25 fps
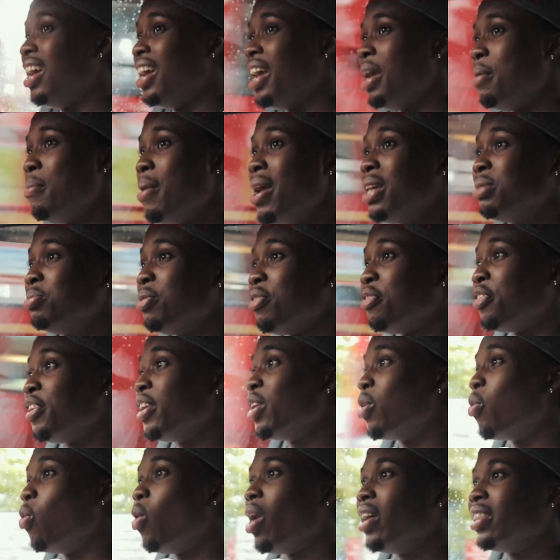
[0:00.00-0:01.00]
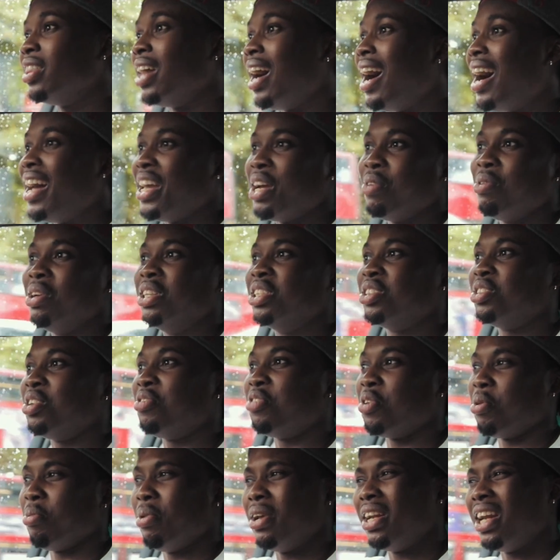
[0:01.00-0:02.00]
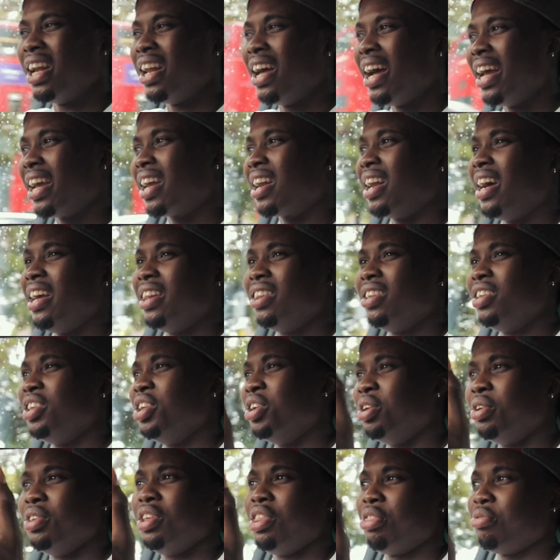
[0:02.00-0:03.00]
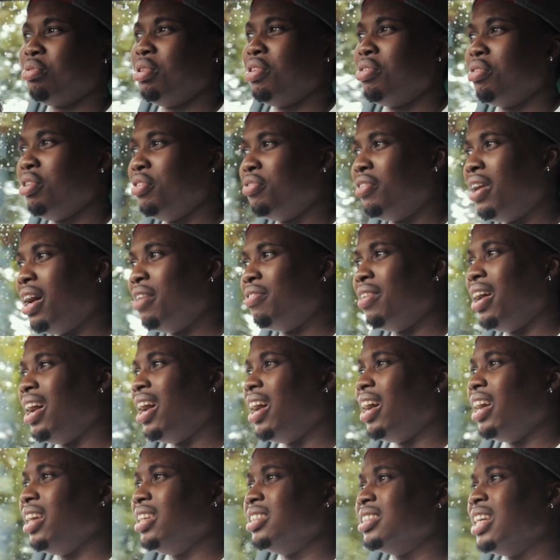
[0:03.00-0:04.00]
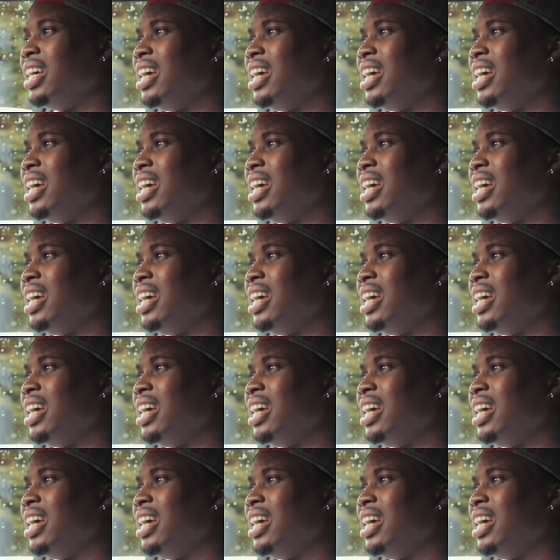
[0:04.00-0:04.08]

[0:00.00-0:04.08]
It makes me think what the higher end stuff are really like the, you know, the 335i's,